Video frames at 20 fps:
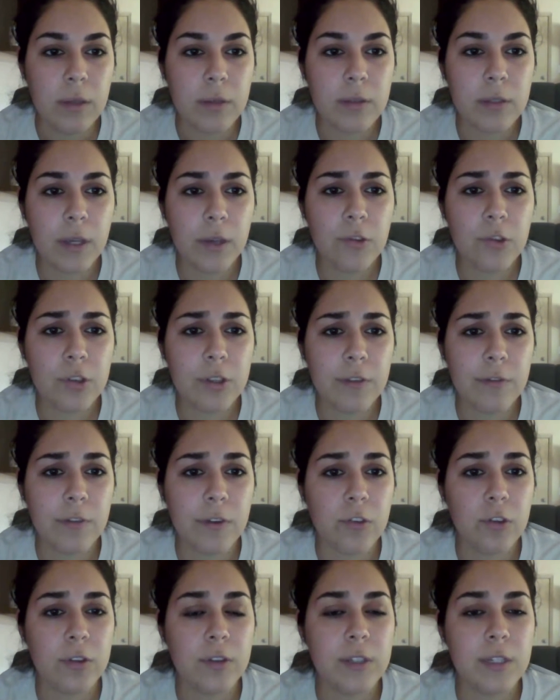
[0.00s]
Such
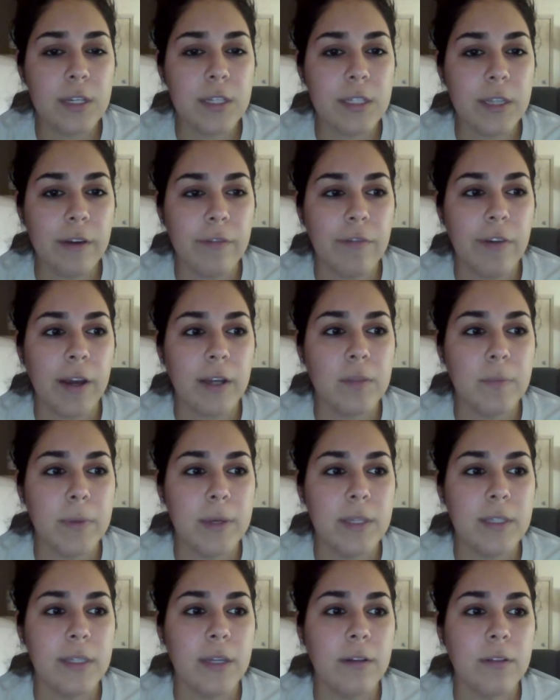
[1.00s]
deficiencies affect
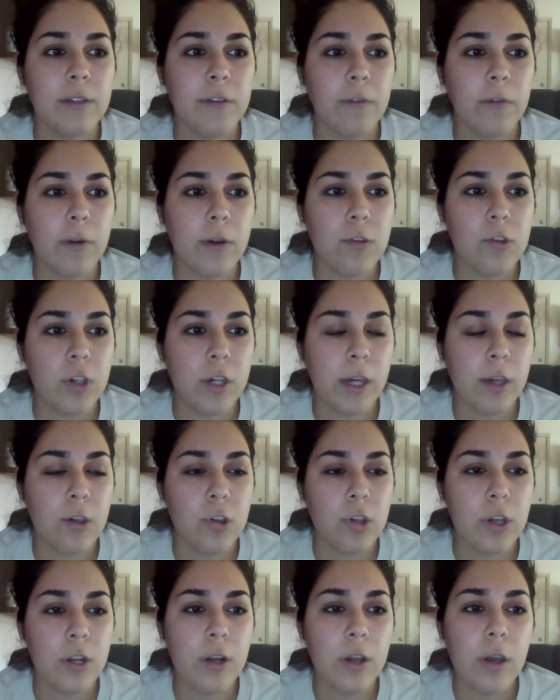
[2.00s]
B cell
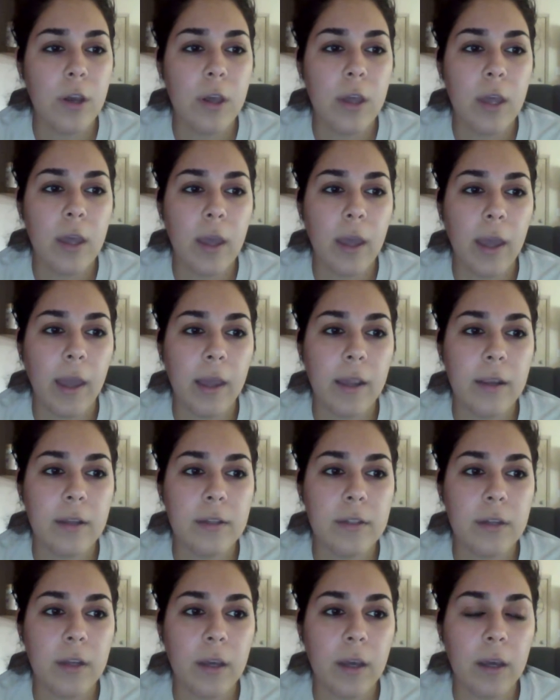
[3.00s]
differentiation
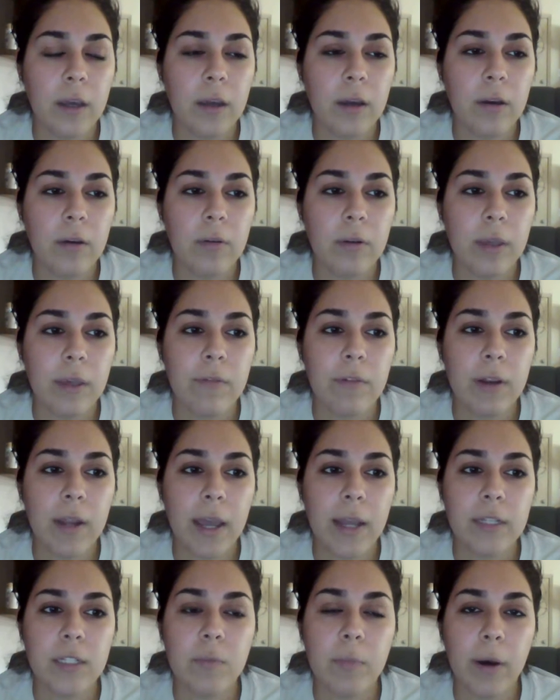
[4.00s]
and even
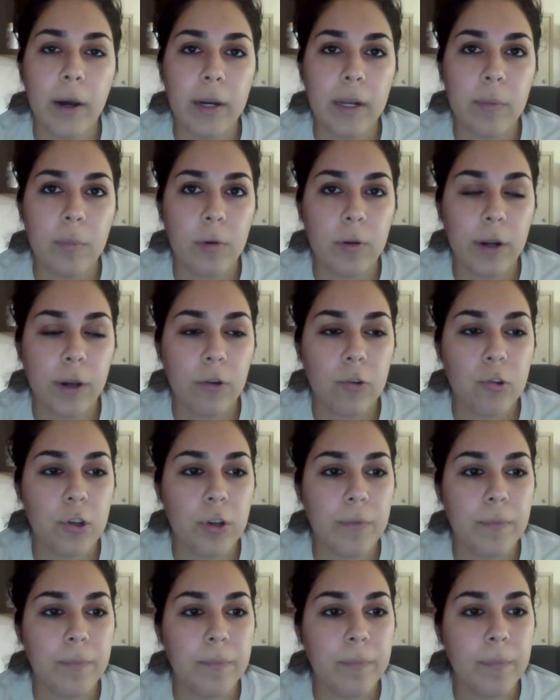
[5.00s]
antibody
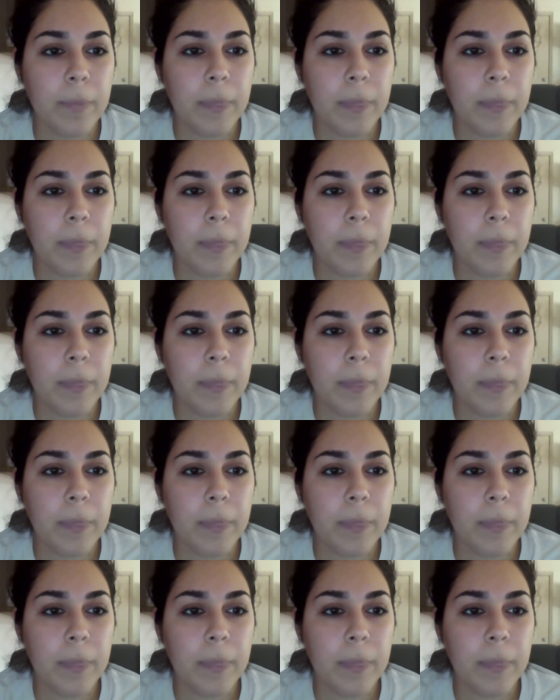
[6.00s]
production.